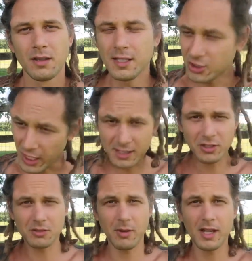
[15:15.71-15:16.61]
The
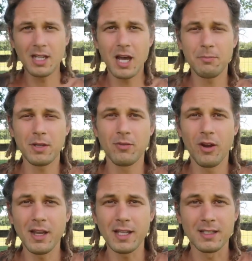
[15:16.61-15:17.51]
changes might not be
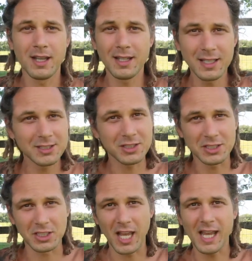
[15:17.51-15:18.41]
right. At least you
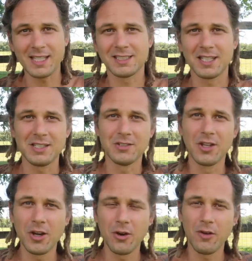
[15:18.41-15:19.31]
changed and you
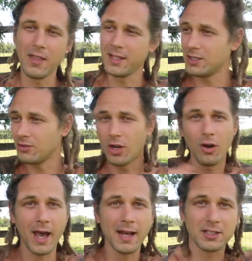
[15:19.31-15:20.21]
knew and then you
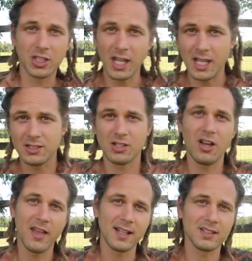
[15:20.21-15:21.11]
know how to change. You
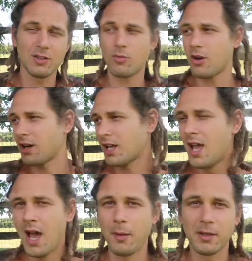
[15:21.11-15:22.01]
know that didn't work.
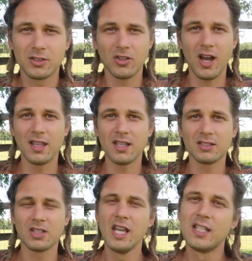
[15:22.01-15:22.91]
I'm going to try
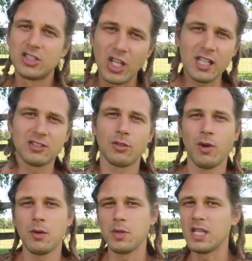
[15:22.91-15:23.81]
this. Change the
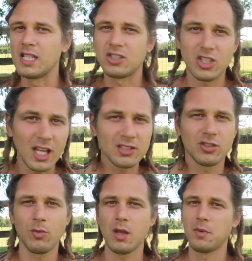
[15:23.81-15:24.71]
way we eat. Change
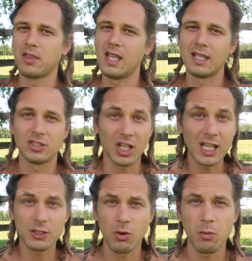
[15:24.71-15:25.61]
the way we think.
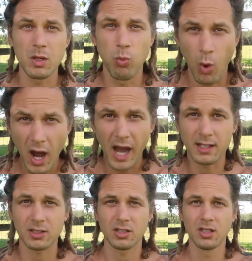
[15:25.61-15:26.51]
Change what we
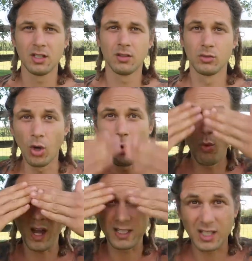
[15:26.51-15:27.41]
watch. Don't
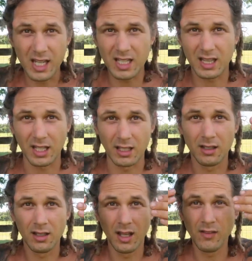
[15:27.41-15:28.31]
watch
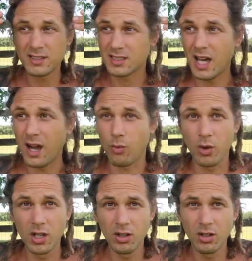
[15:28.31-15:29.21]
anything. If it's not
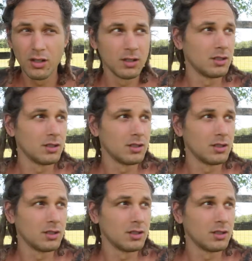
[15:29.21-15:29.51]
real,